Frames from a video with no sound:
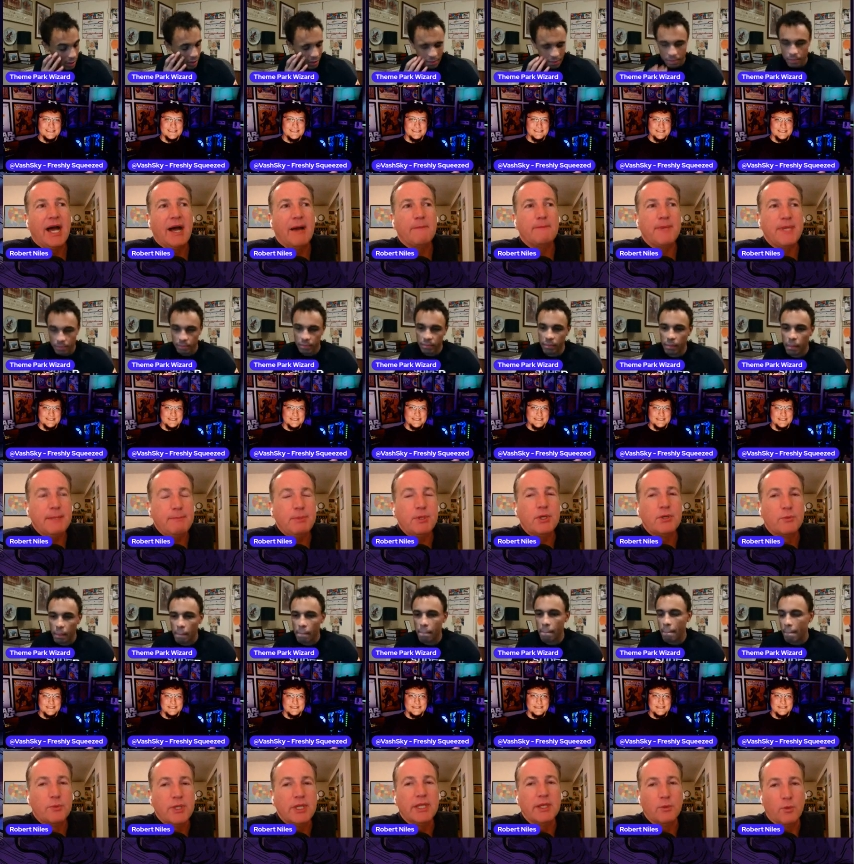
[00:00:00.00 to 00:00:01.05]
Speaker 1: people are
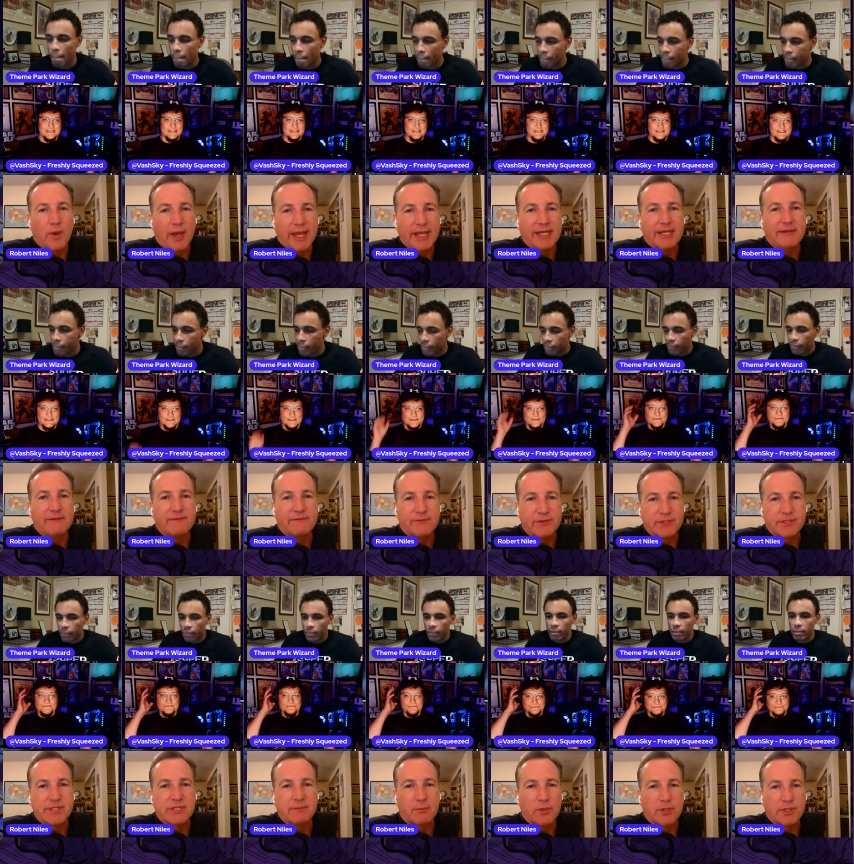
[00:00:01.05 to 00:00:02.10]
really waiting for
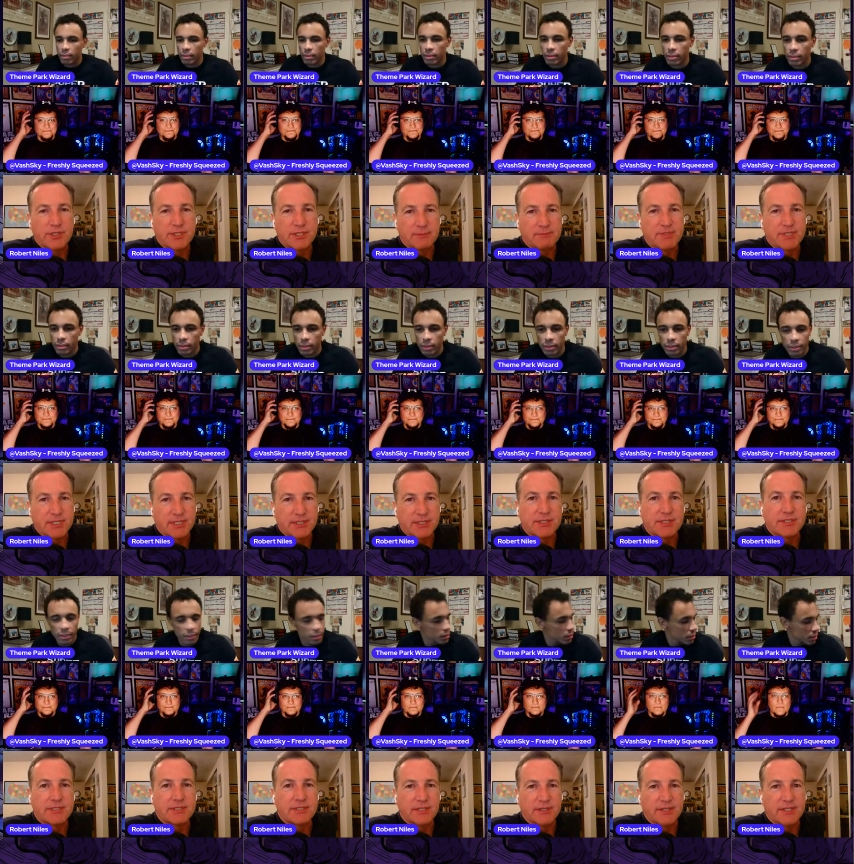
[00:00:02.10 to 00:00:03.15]
some more
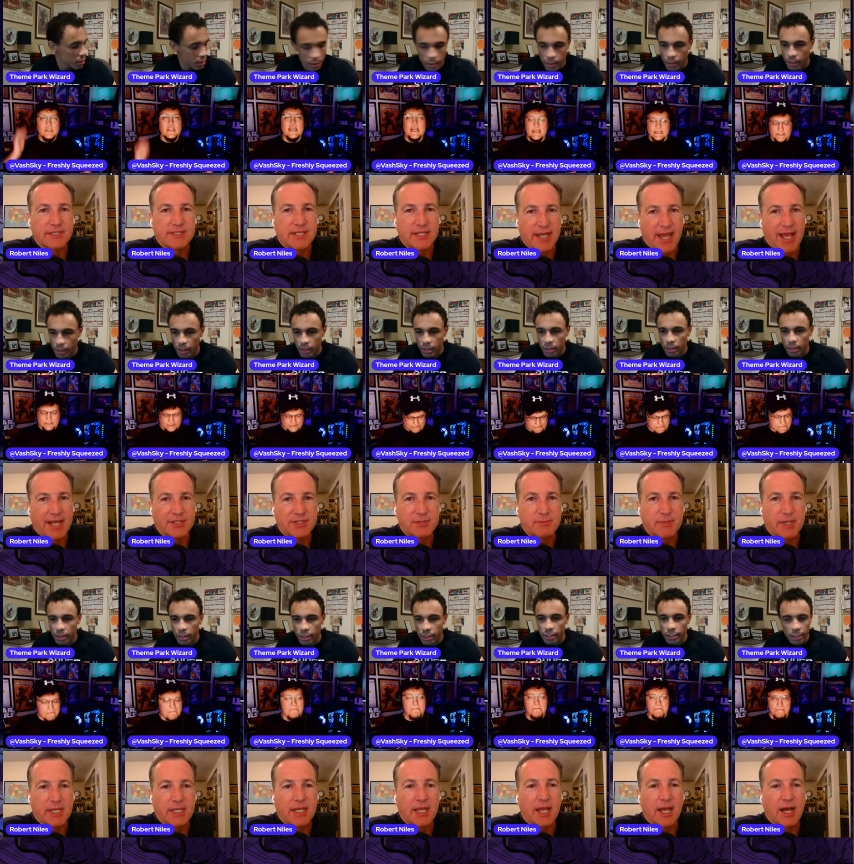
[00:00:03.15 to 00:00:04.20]
substance to this yes.
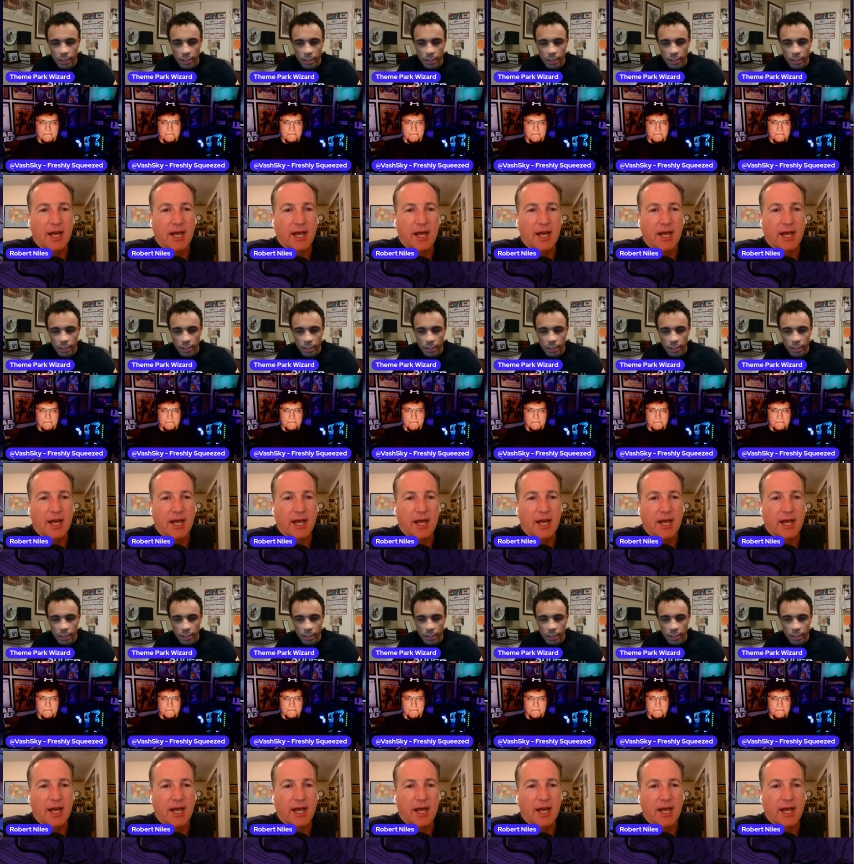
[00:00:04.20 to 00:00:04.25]
announcement.